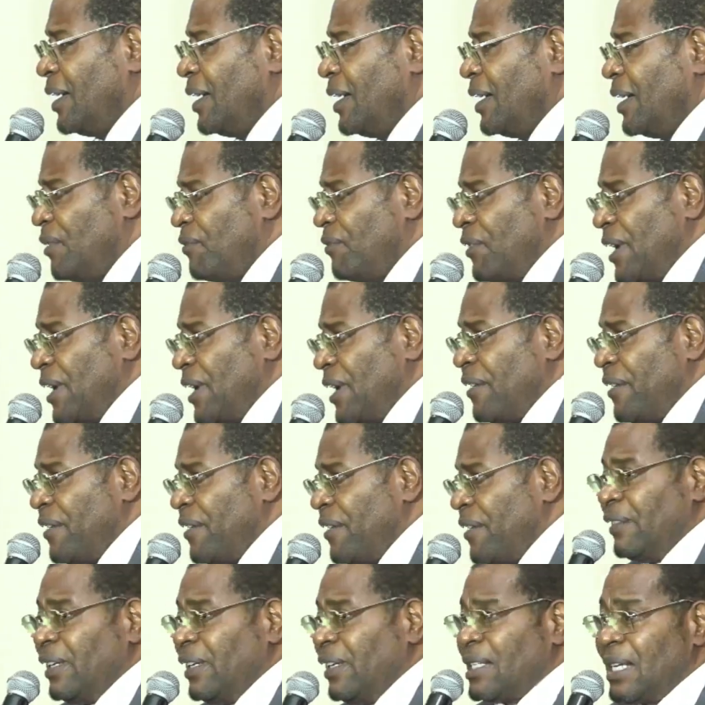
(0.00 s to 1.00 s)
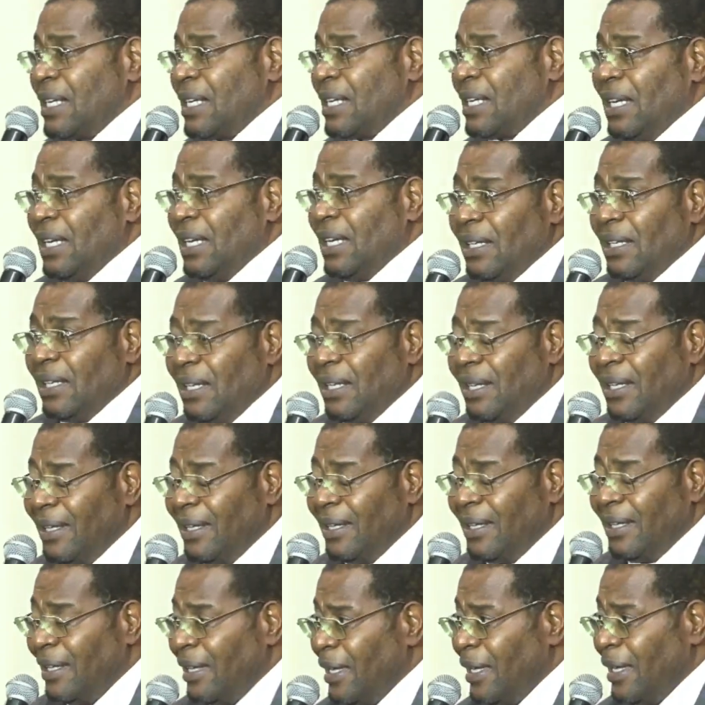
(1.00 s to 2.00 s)
5 7 said,
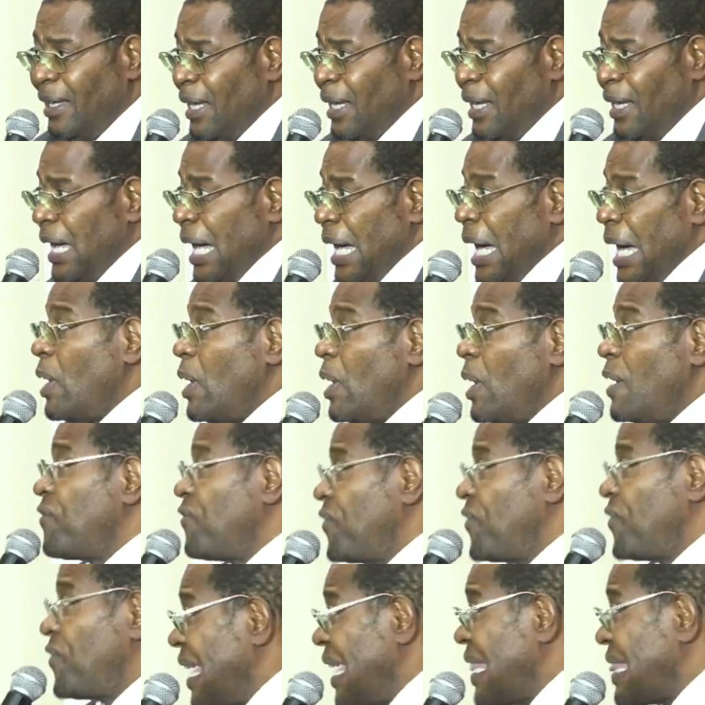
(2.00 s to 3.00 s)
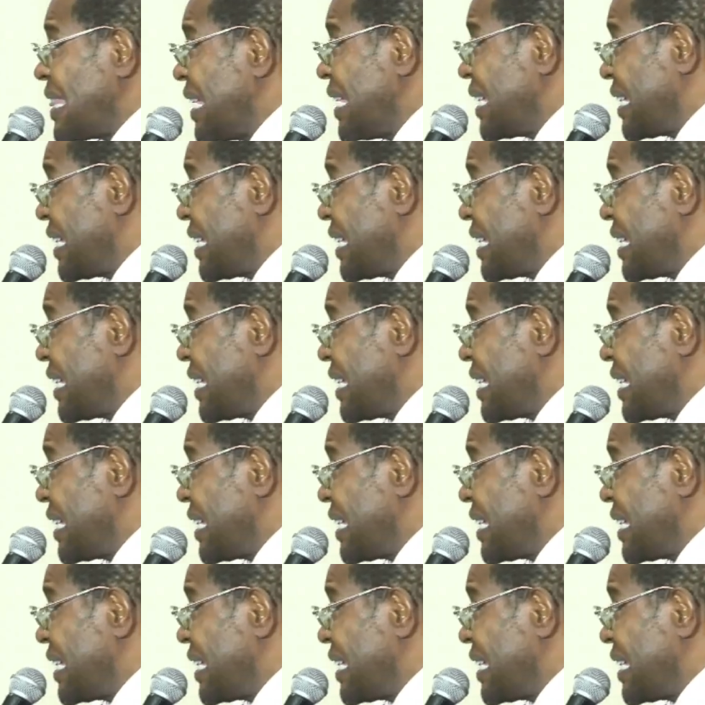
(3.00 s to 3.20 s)
our fathers